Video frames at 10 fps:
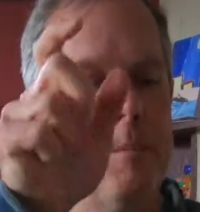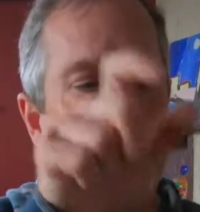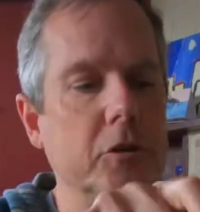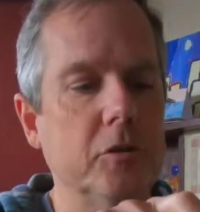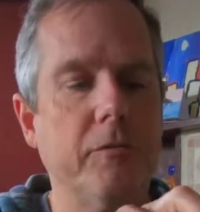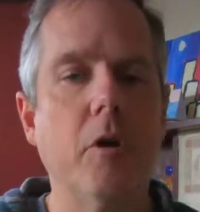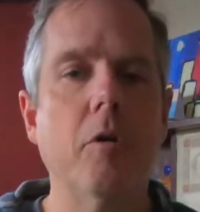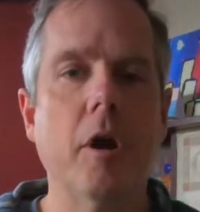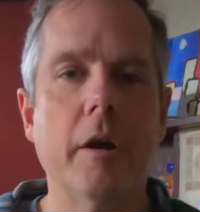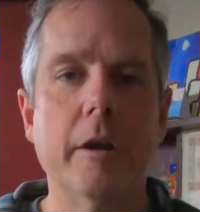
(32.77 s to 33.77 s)
put your
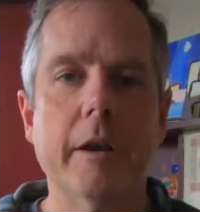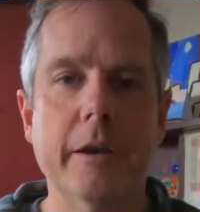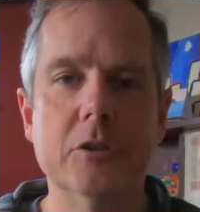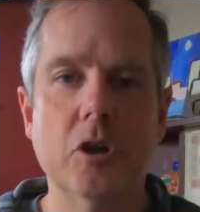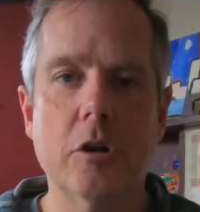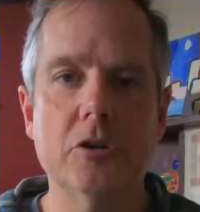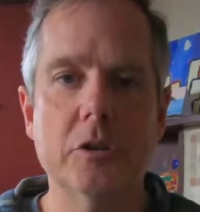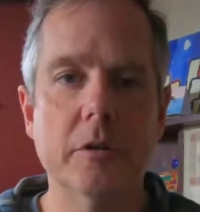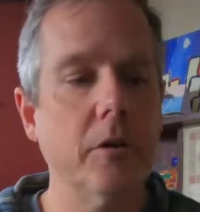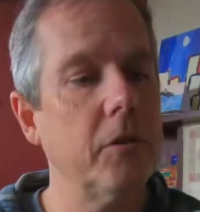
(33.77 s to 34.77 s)
phone on it, and charge
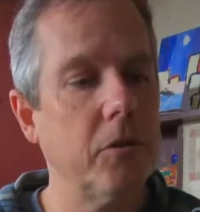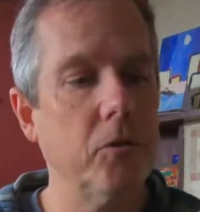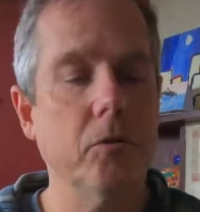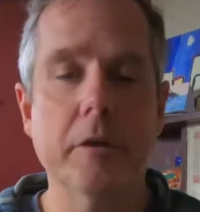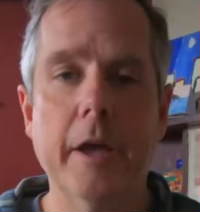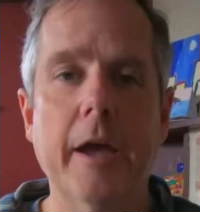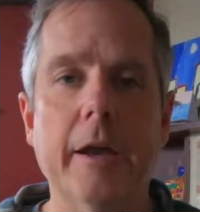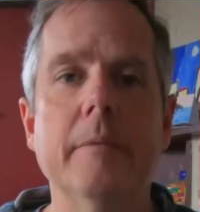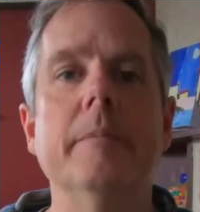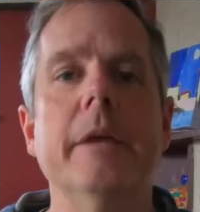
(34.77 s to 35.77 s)
it through the night,